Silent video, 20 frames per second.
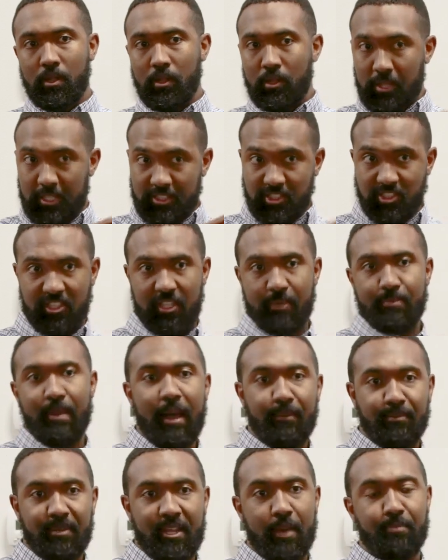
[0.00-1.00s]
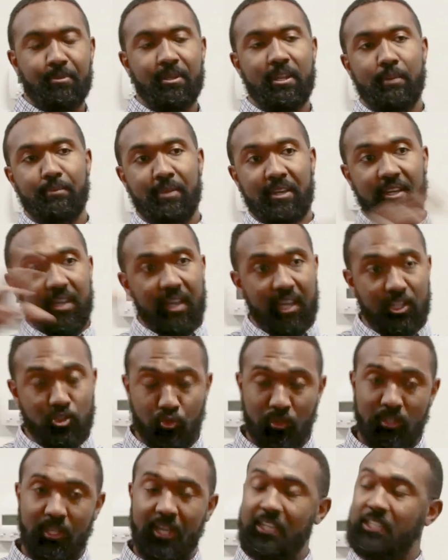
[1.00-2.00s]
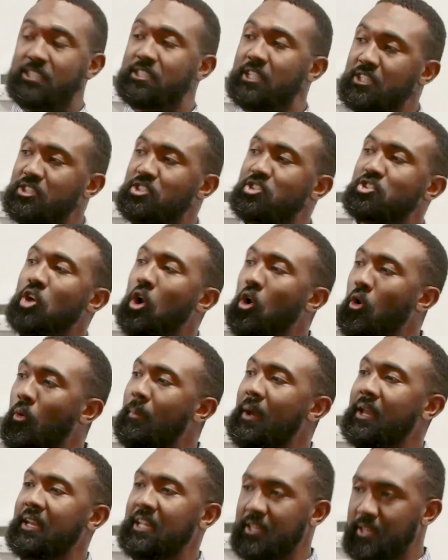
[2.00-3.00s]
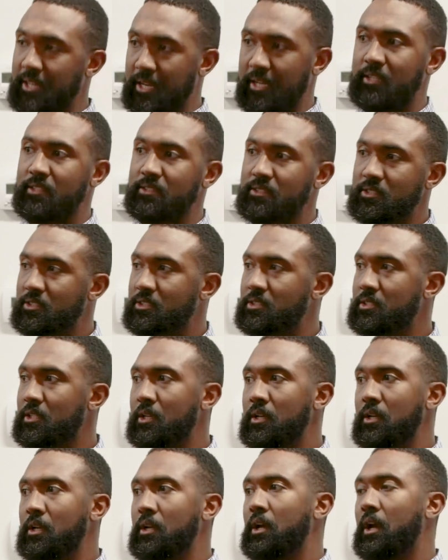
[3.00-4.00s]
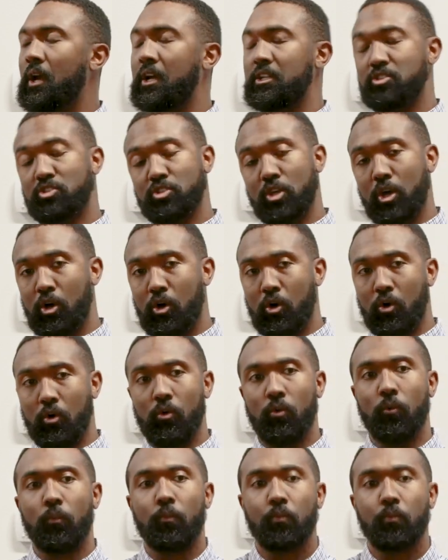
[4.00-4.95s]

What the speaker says: This sleep apnea epidemic is related to so many things. And so